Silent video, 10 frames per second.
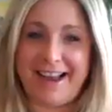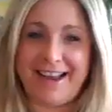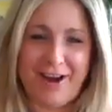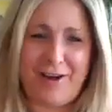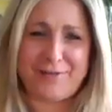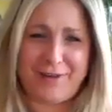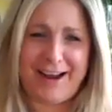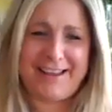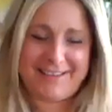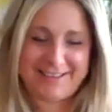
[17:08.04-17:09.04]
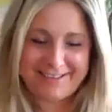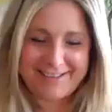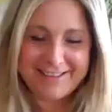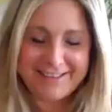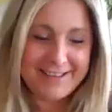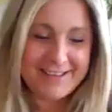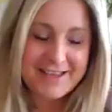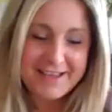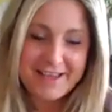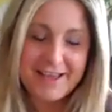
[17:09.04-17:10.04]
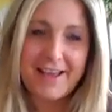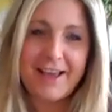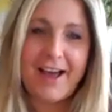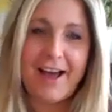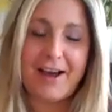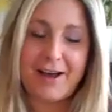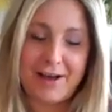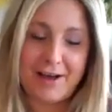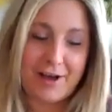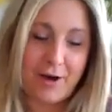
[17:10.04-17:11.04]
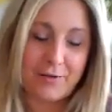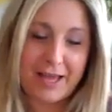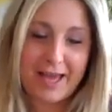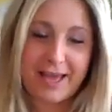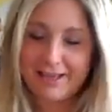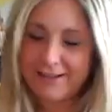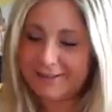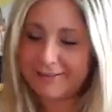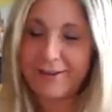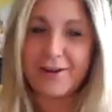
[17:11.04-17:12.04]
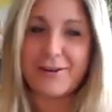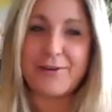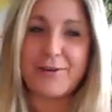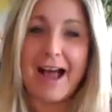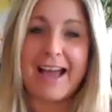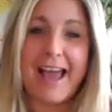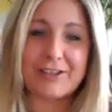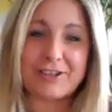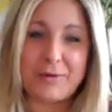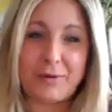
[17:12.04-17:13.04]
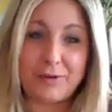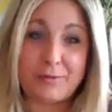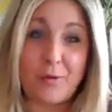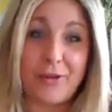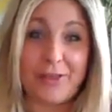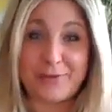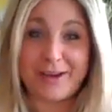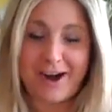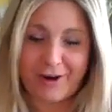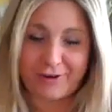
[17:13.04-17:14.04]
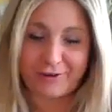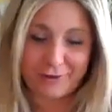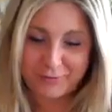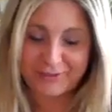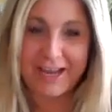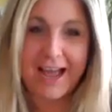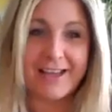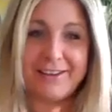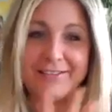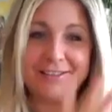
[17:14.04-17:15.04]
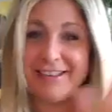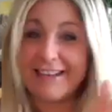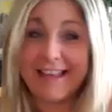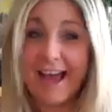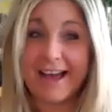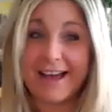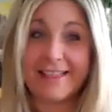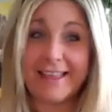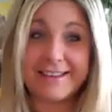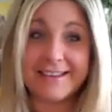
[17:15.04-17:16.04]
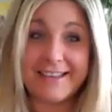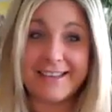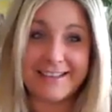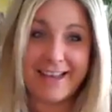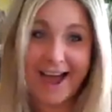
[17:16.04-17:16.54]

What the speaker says: I know, right? Okay. So I actually pulled more than 3 cards. Oops. They did it.